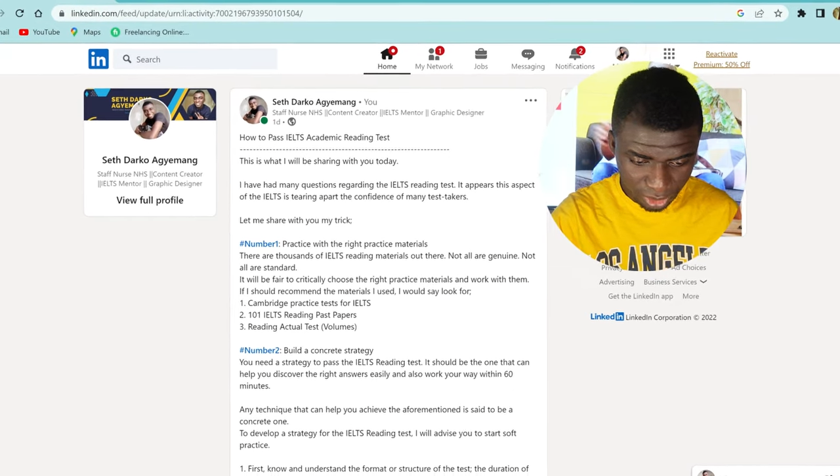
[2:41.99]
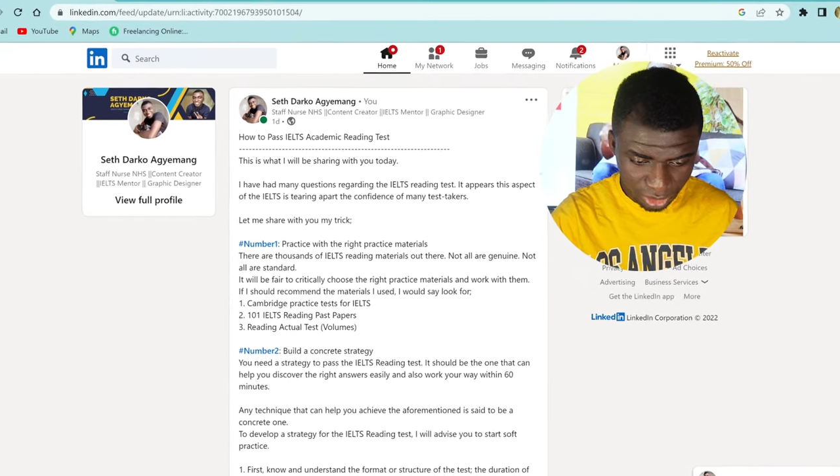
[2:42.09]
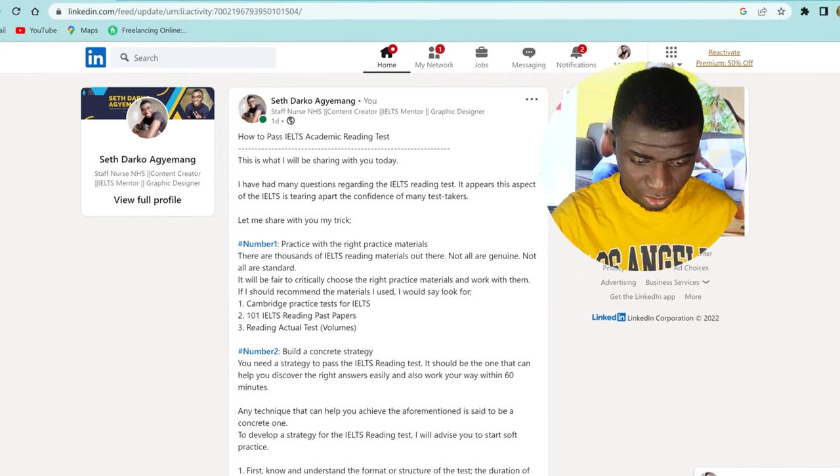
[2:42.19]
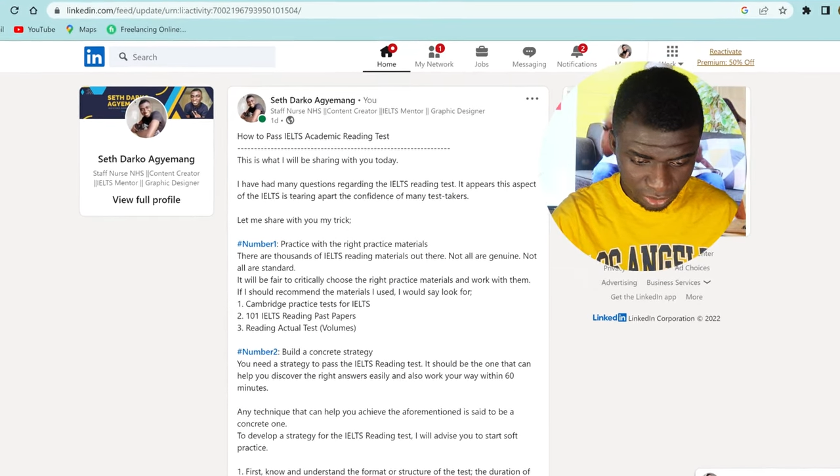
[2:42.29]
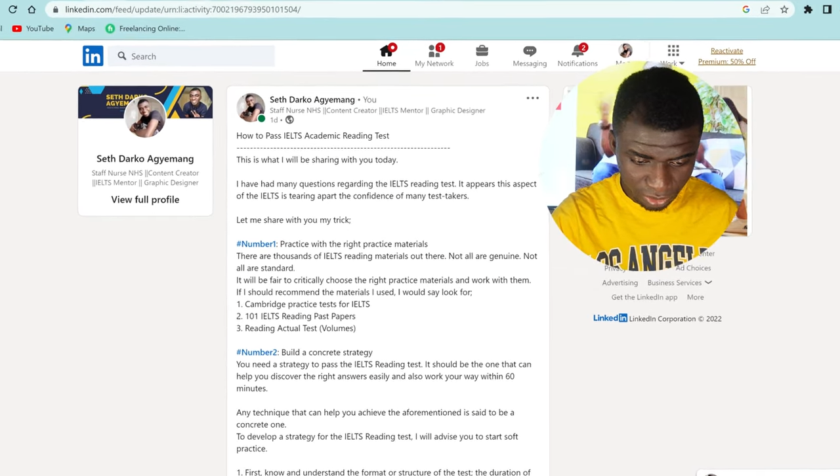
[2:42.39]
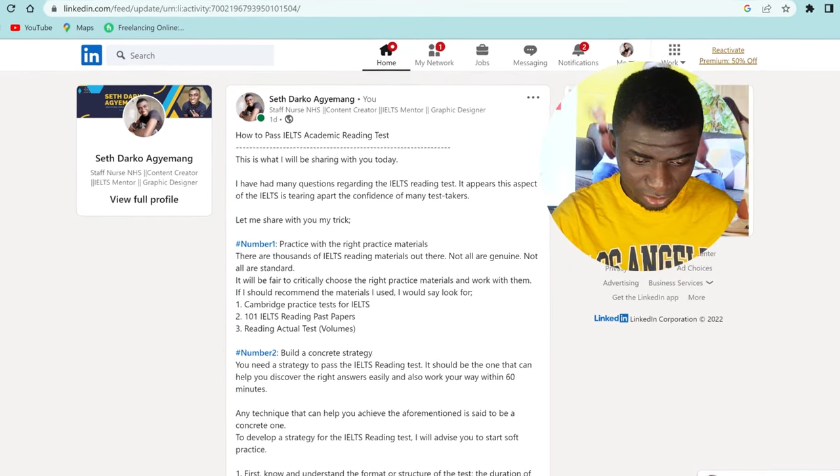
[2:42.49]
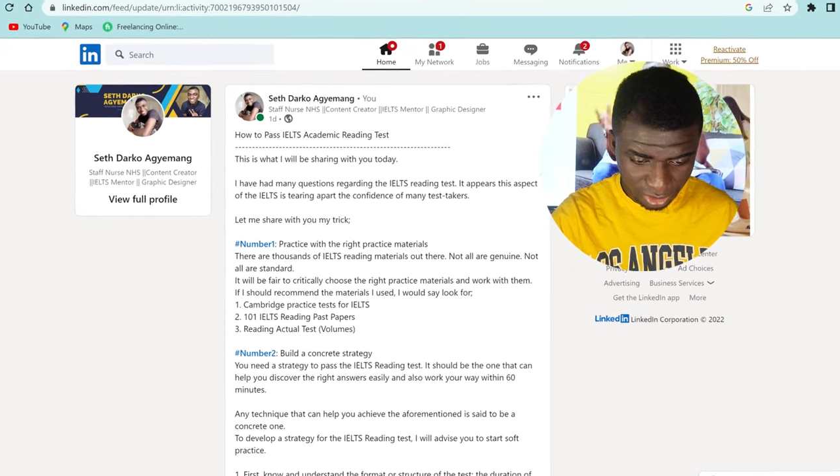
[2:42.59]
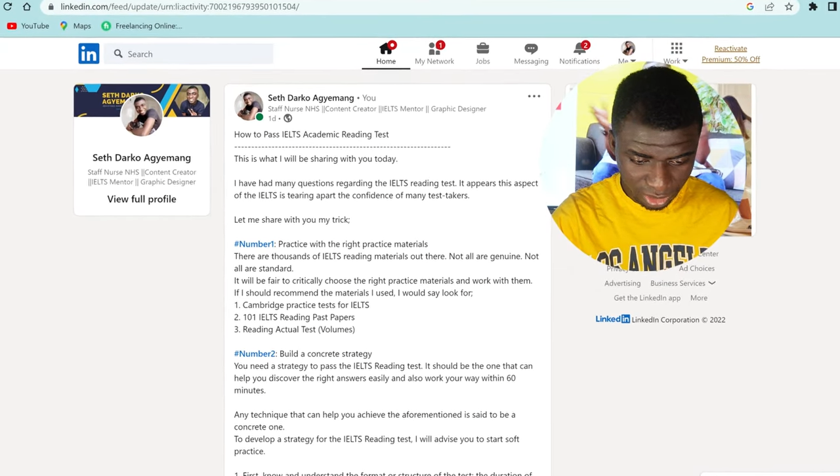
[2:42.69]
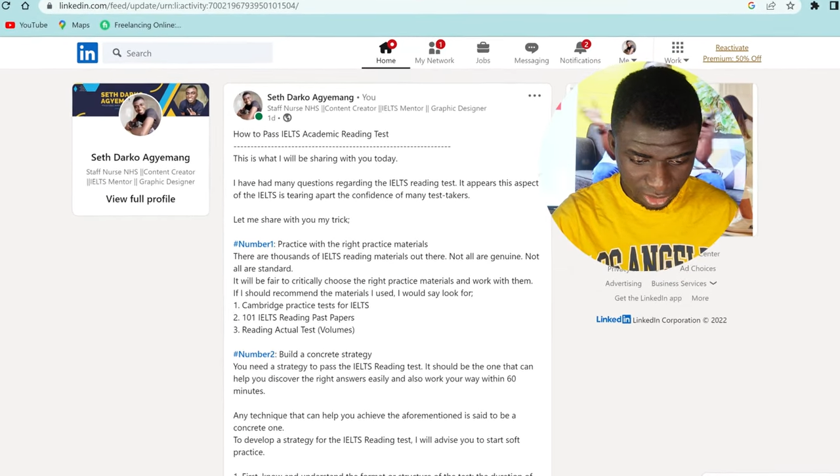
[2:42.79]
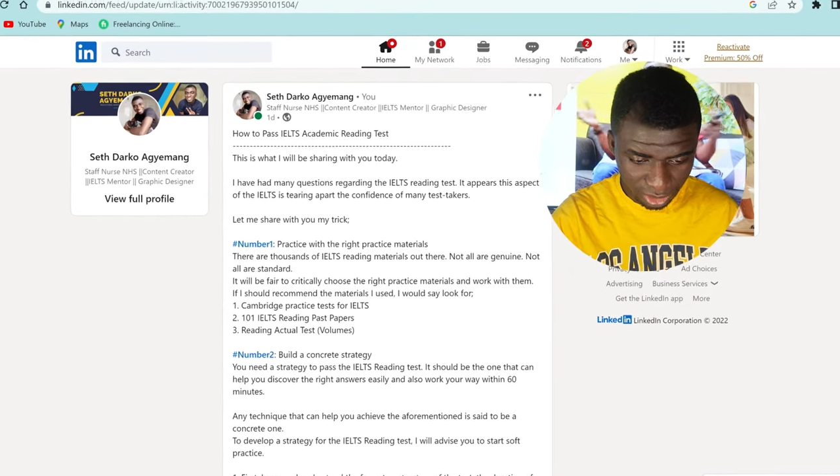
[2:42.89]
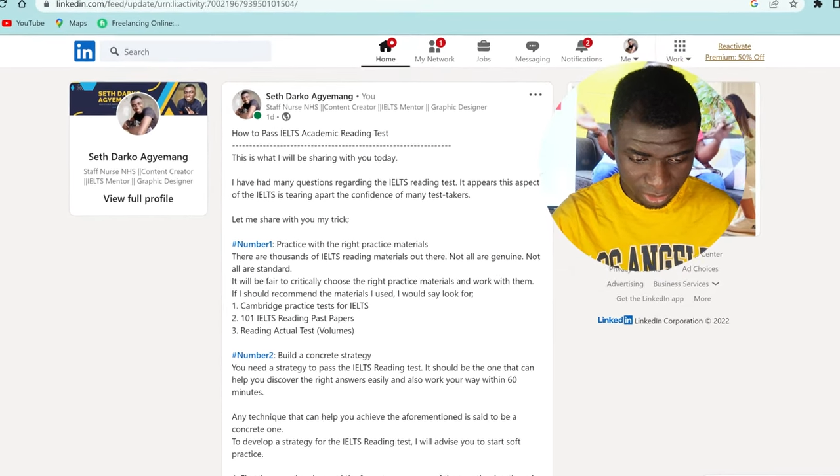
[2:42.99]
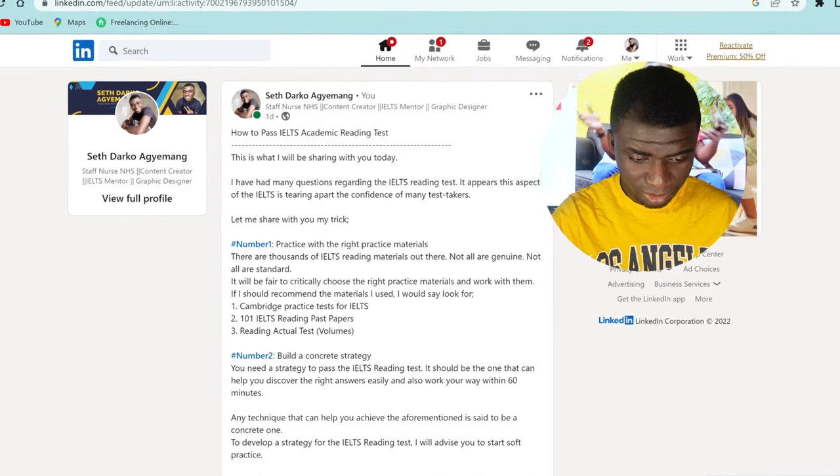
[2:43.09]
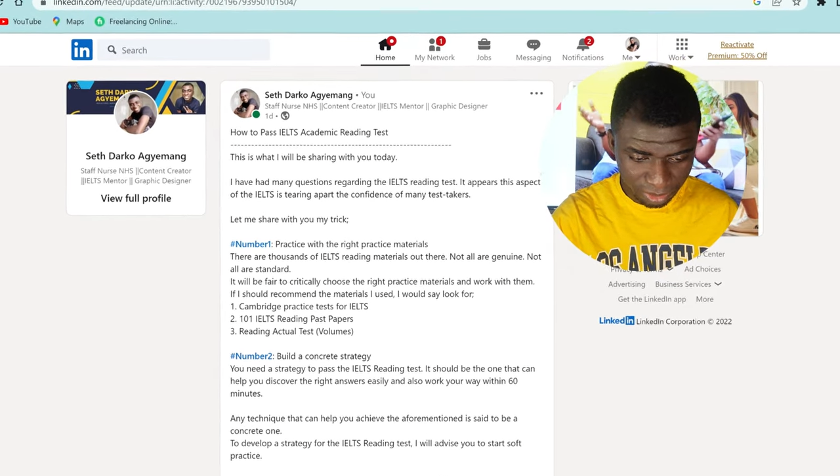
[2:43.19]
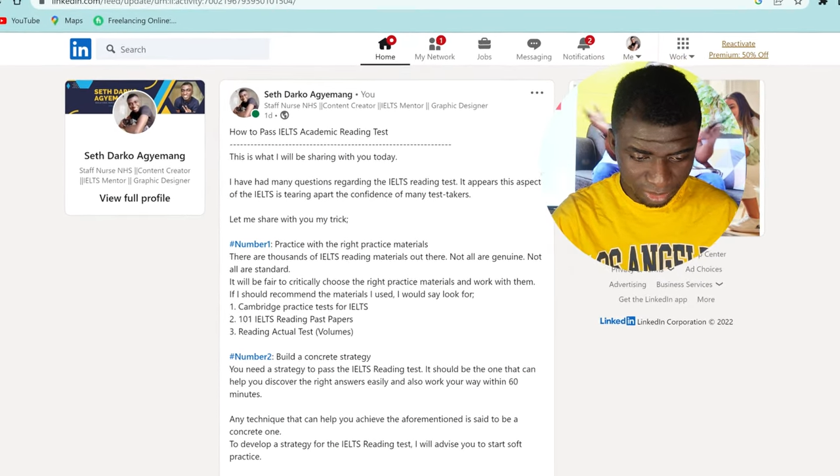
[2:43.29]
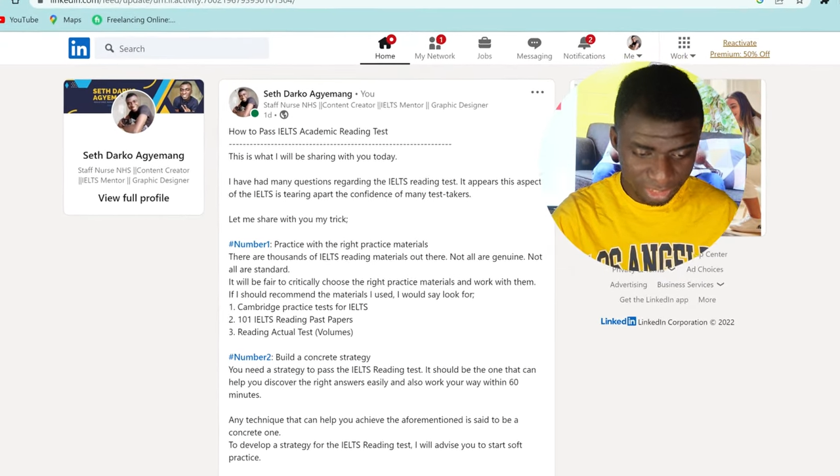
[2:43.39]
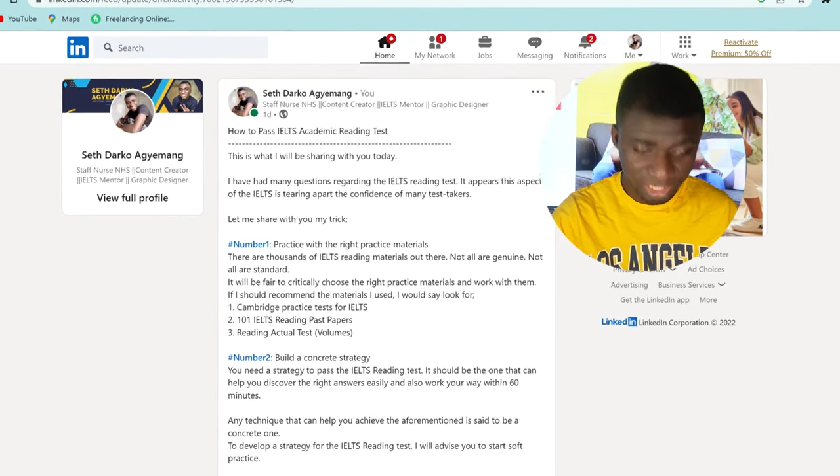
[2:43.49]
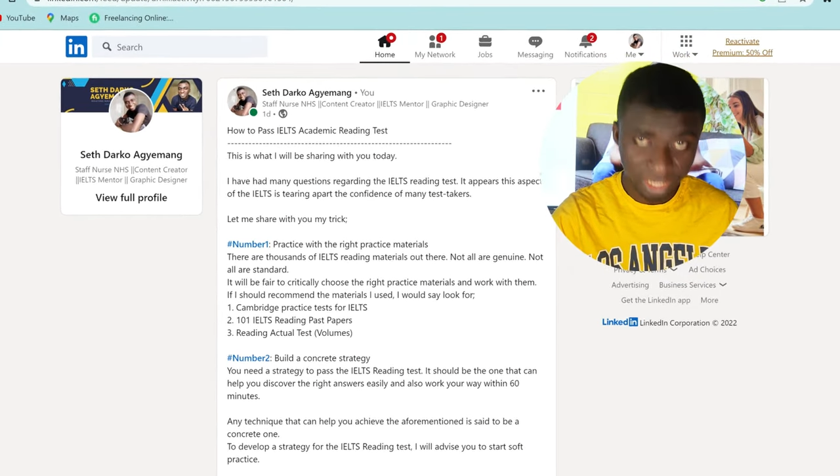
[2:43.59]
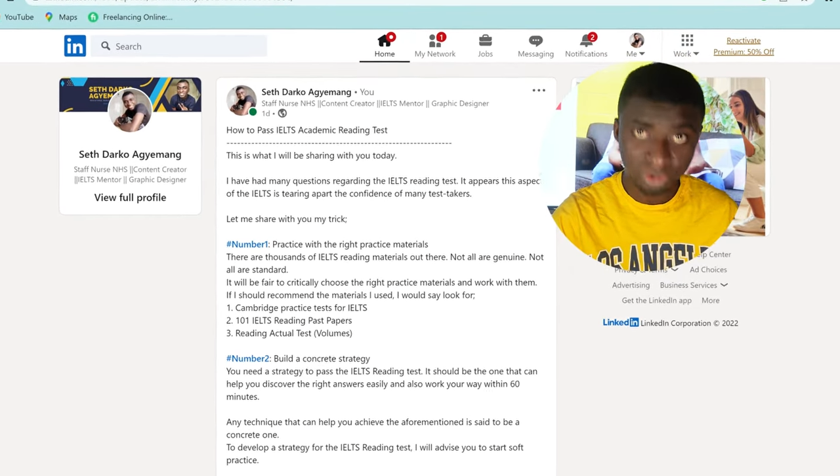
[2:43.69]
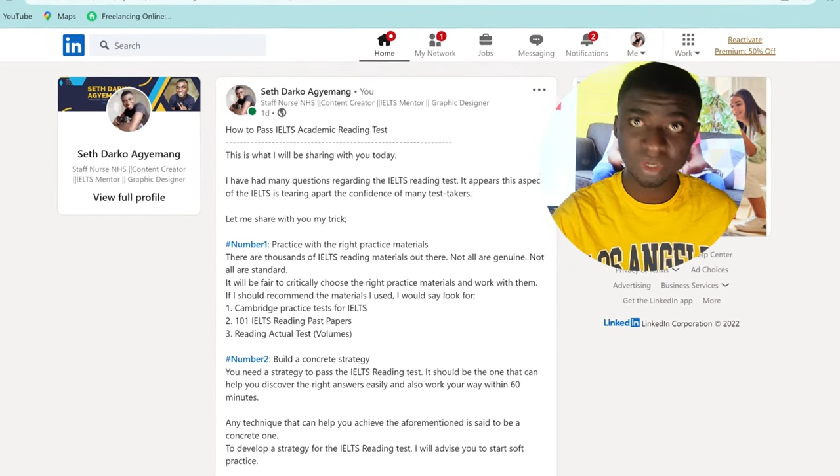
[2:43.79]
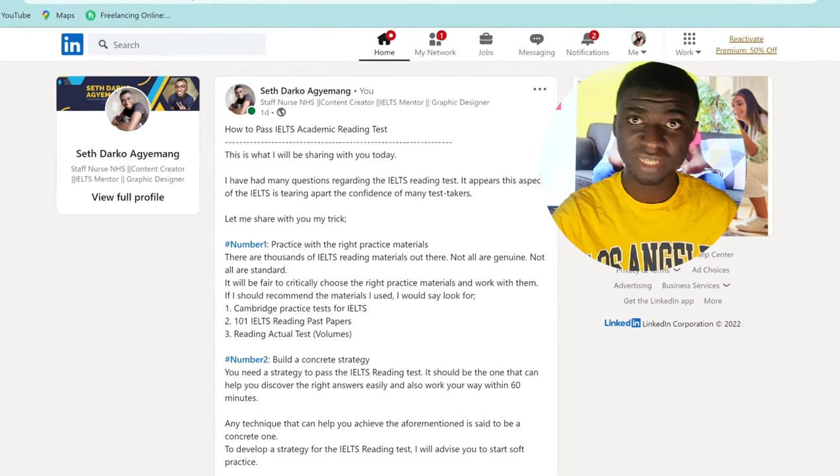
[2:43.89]
You know, as I
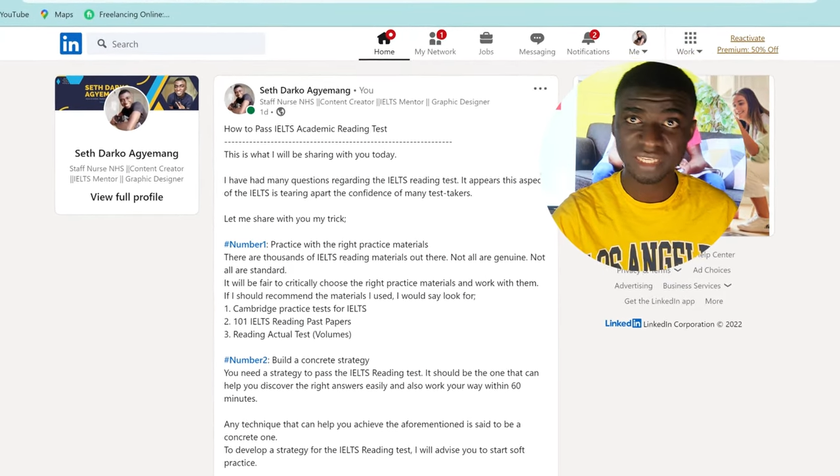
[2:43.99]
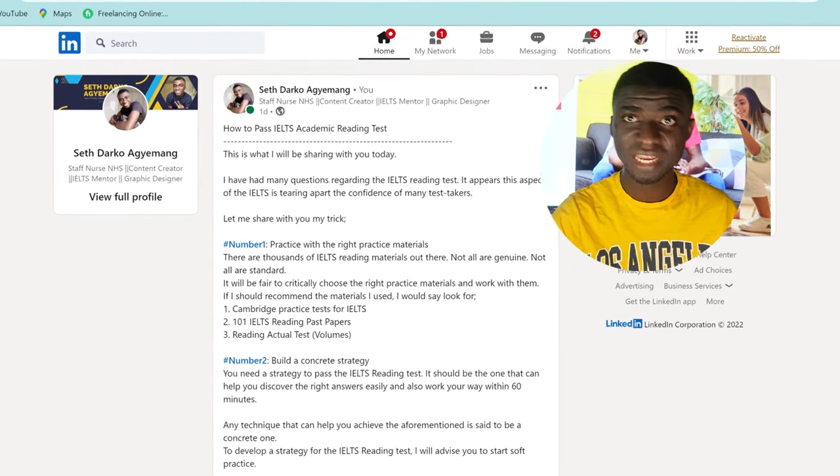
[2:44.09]
earlier mentioned,